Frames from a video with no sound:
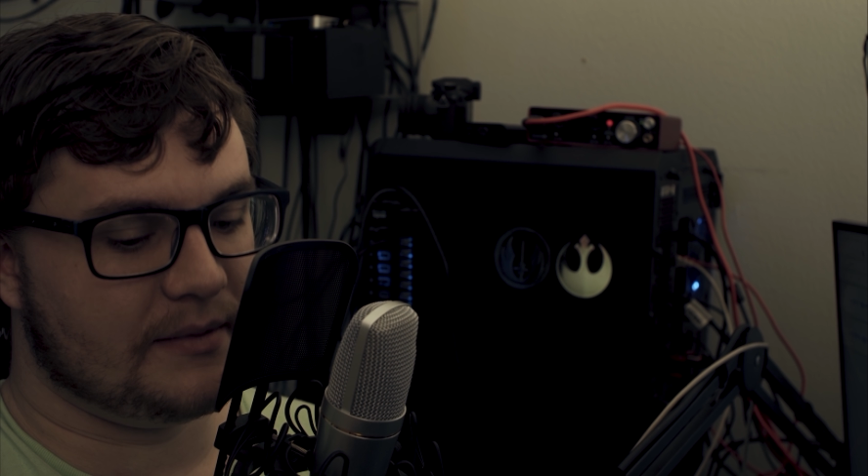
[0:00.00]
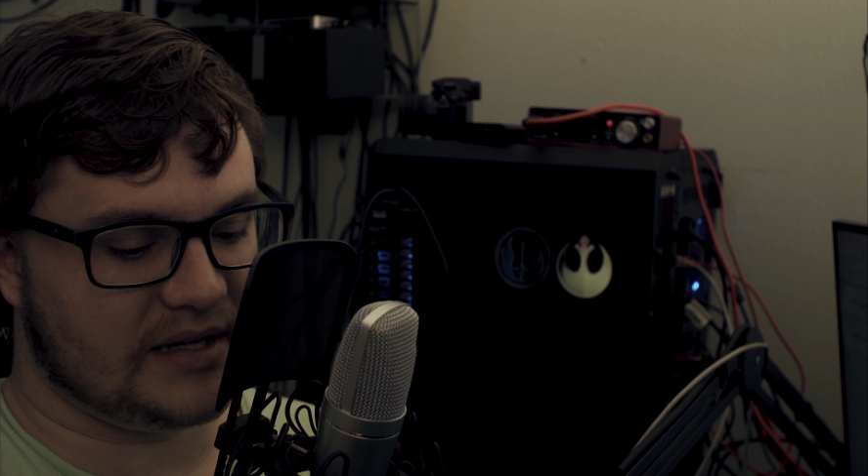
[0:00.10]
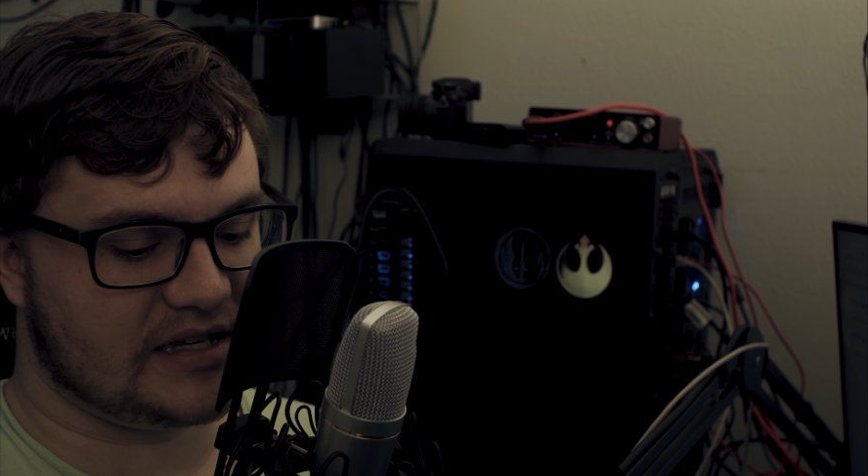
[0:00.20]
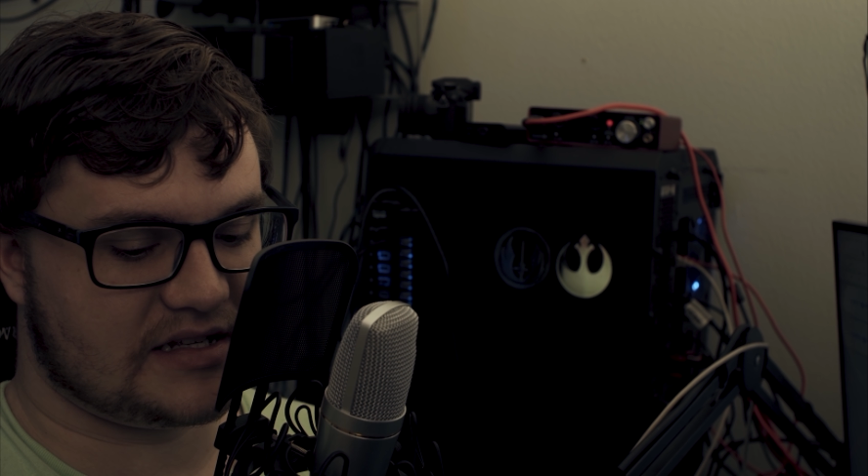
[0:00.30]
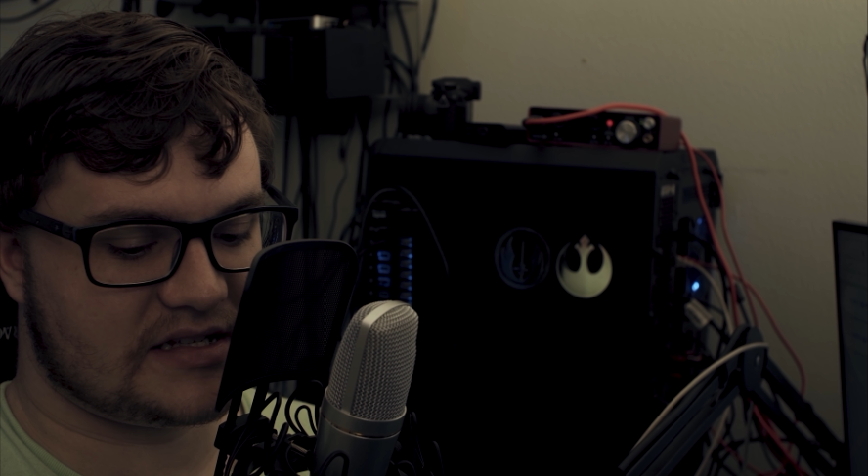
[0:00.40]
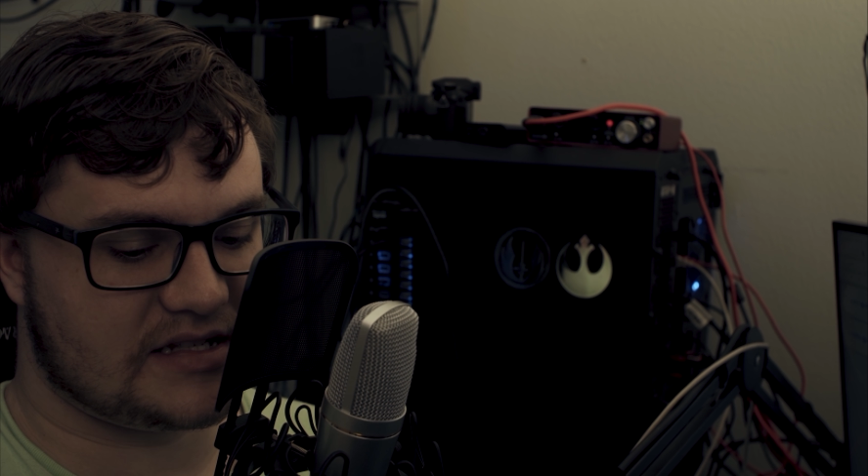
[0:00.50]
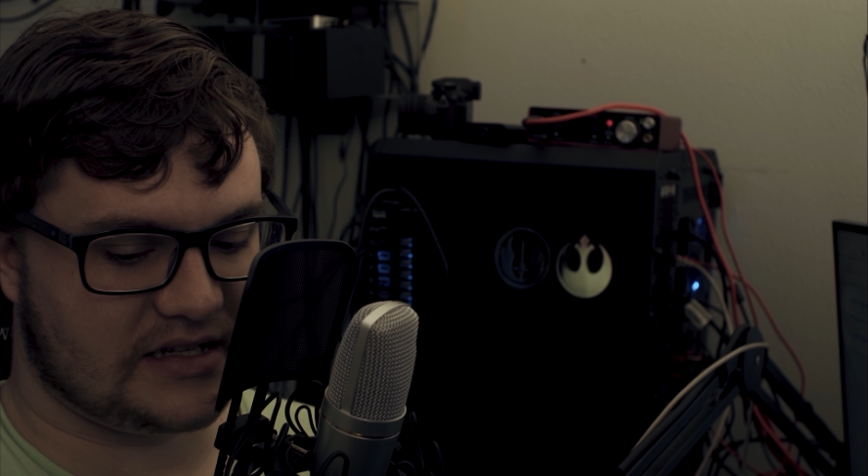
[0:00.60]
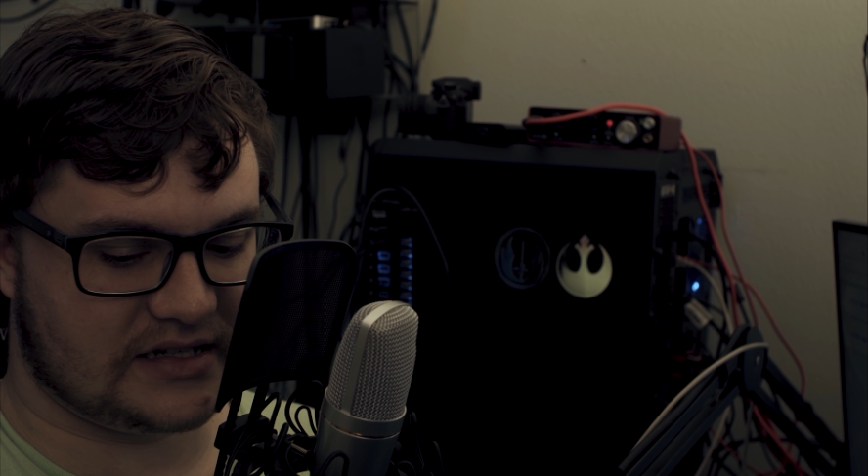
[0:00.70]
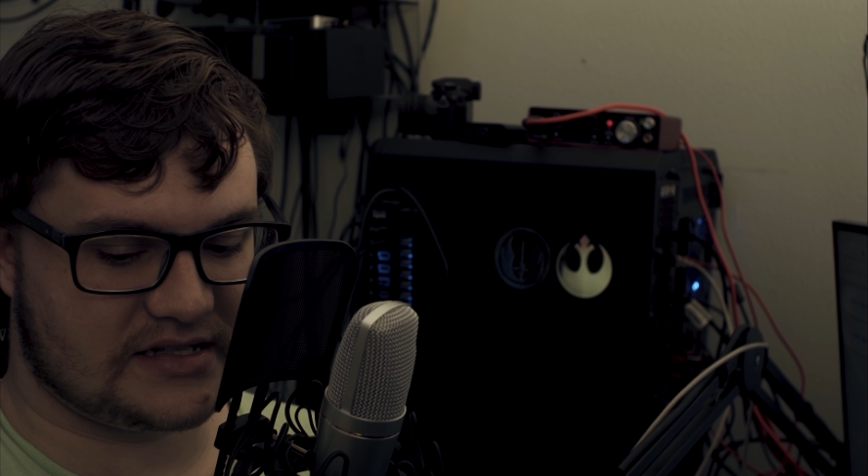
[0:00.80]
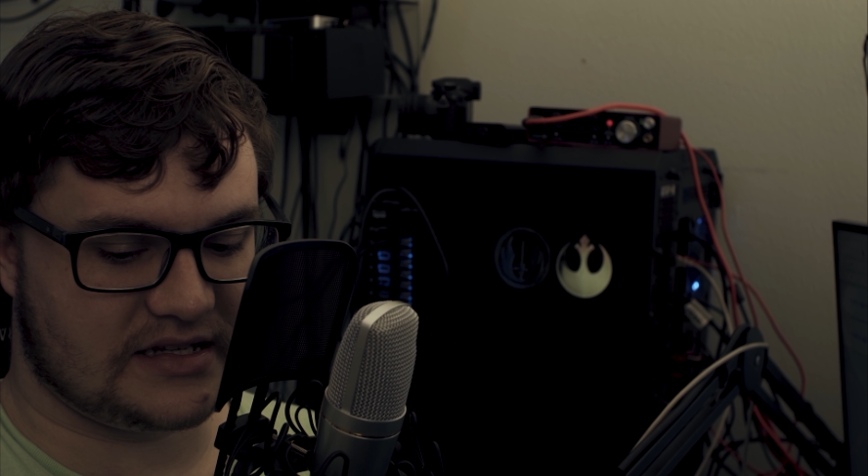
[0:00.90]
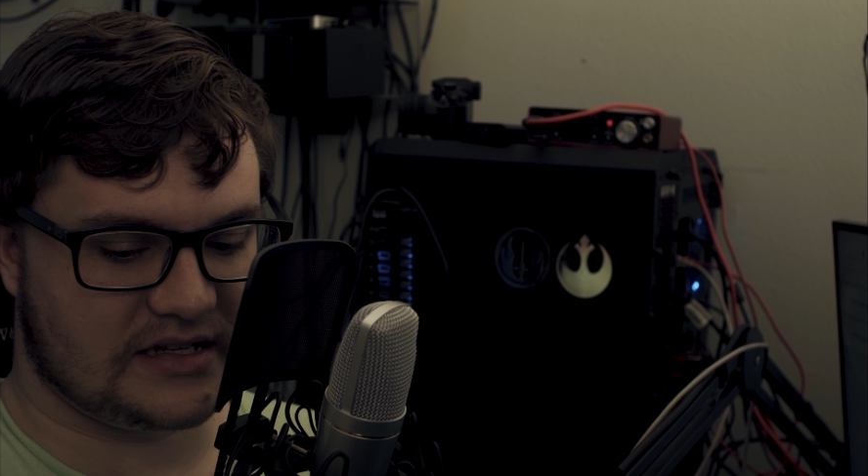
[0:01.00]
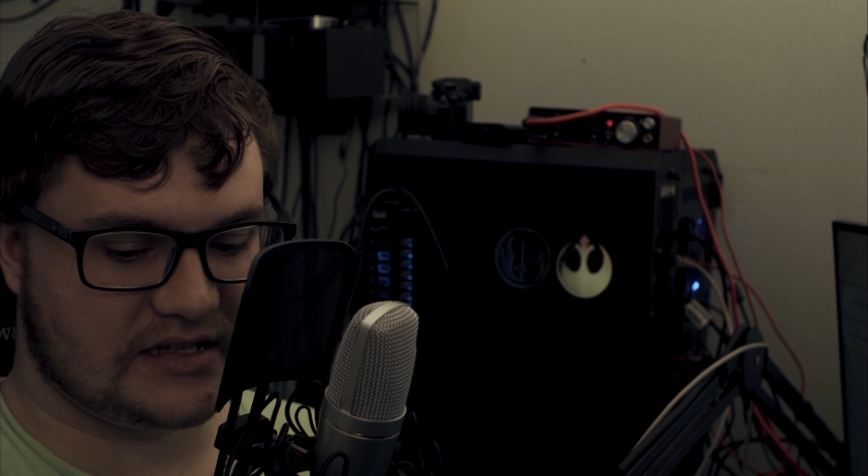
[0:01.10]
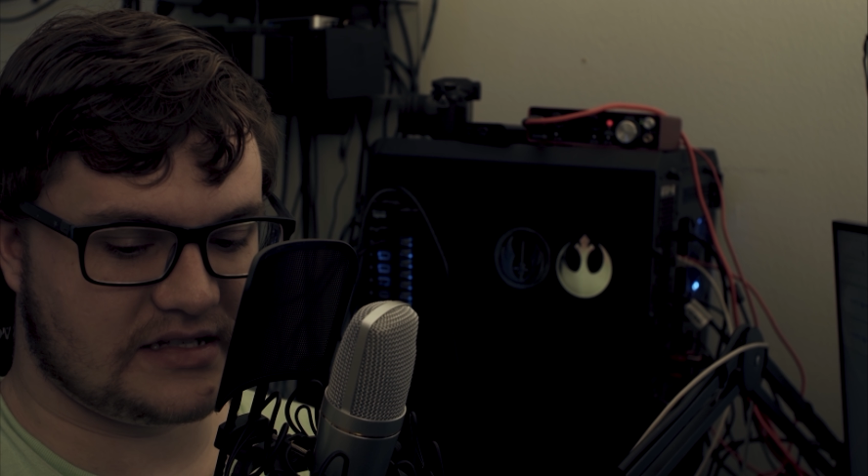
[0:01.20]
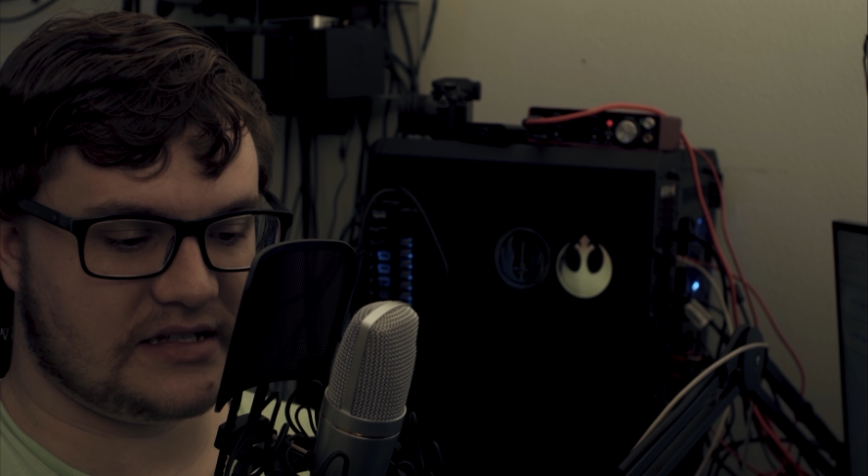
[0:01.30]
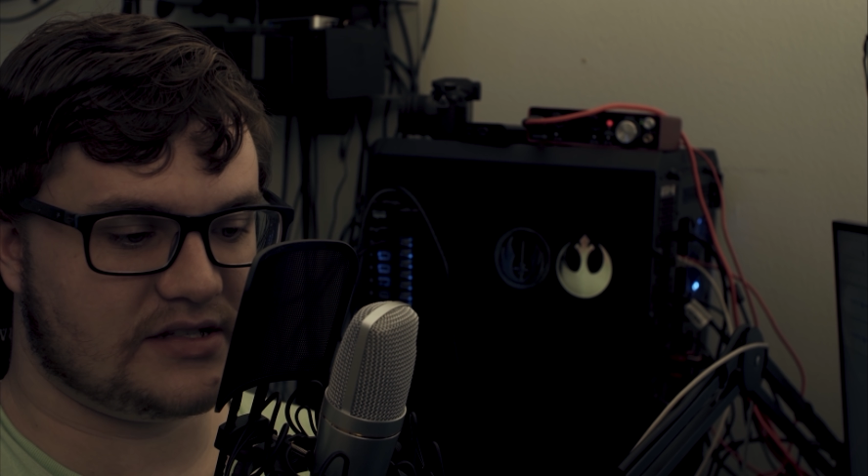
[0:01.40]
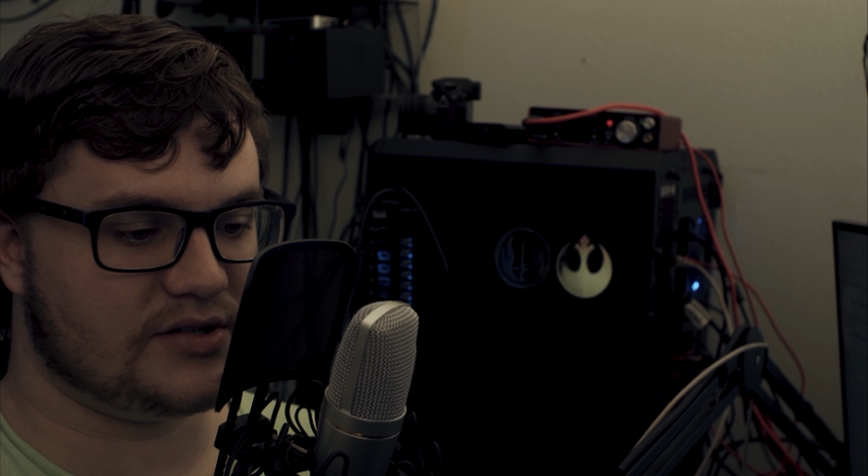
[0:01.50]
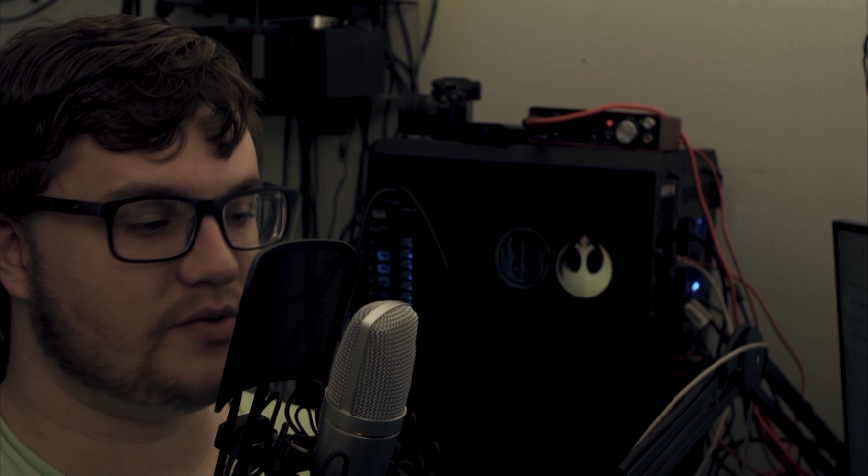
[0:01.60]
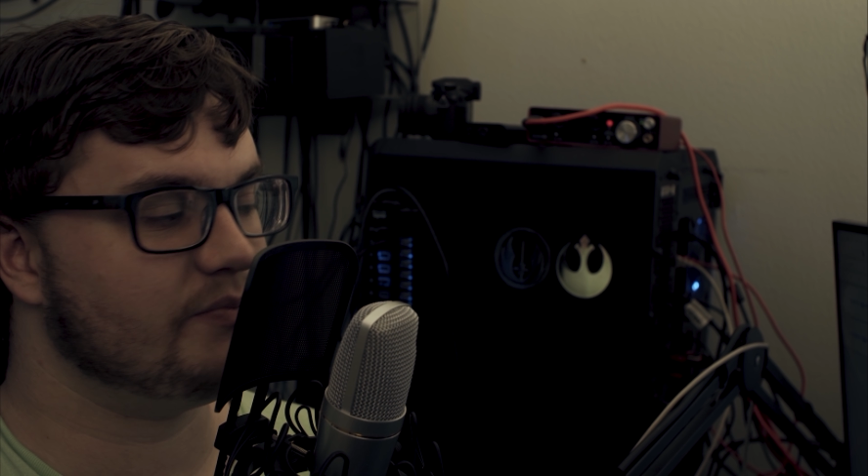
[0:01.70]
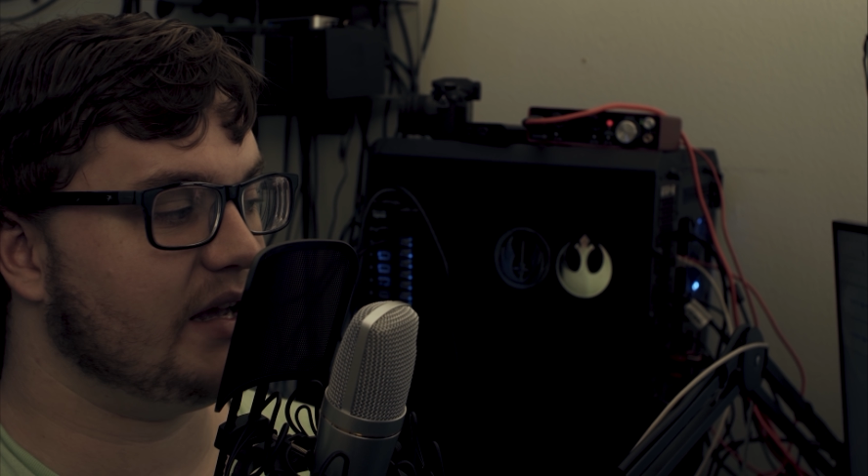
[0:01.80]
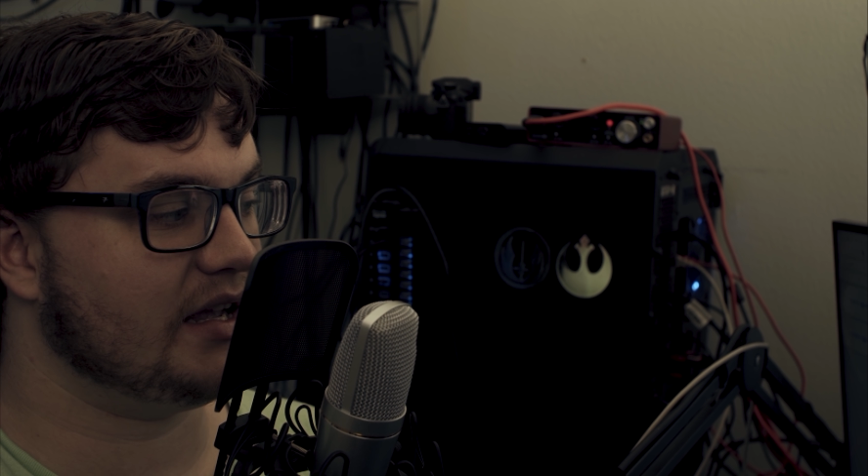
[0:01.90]
because it is easy
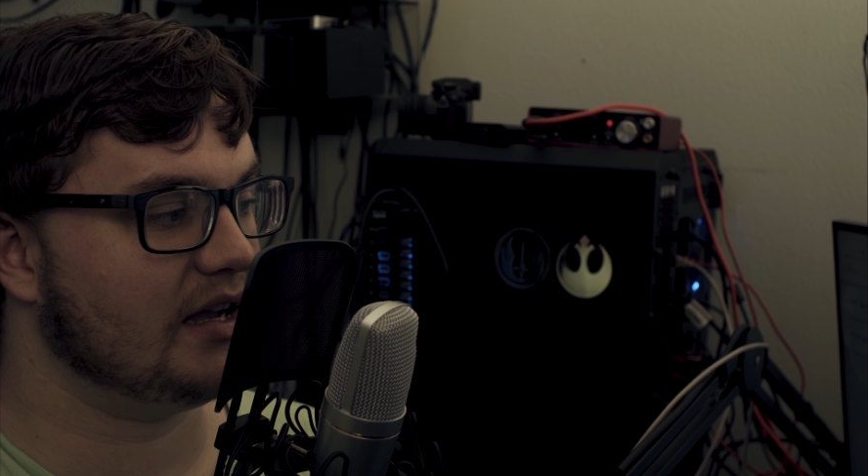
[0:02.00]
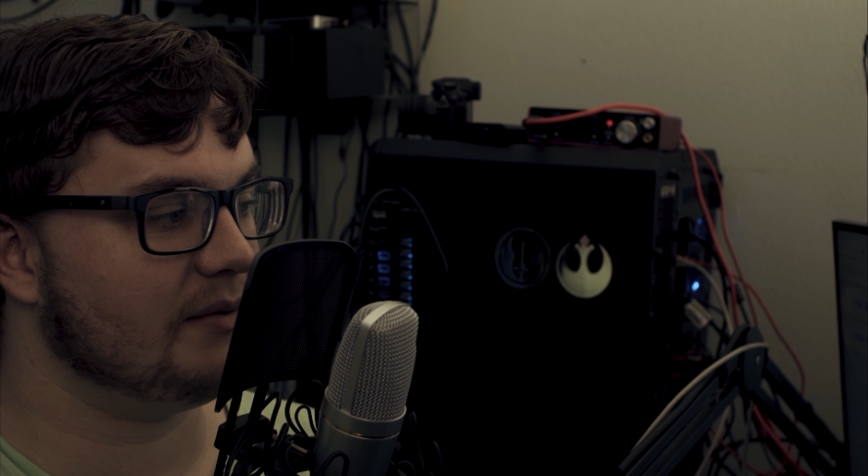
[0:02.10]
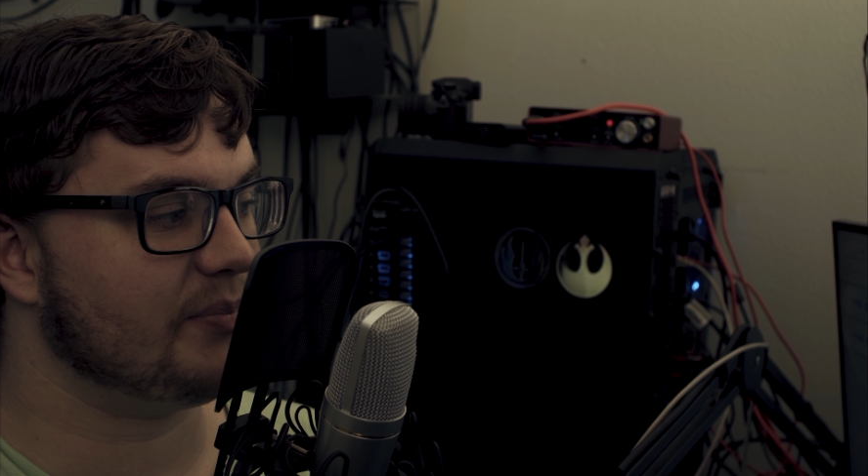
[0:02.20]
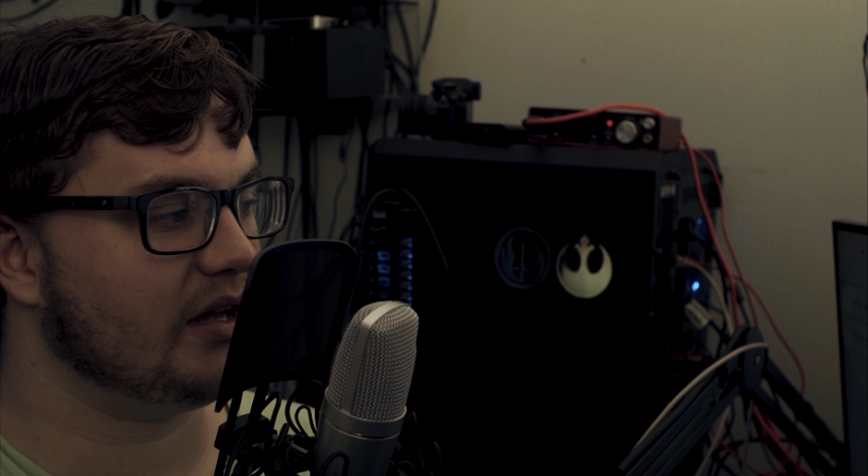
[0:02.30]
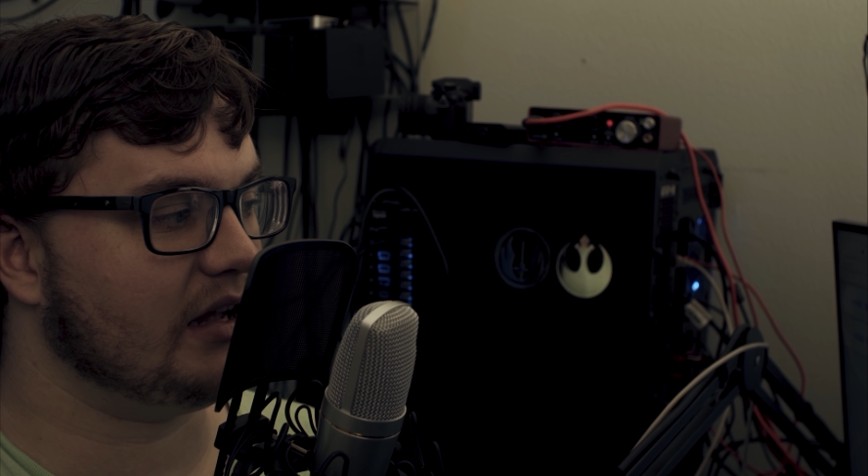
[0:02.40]
to pick up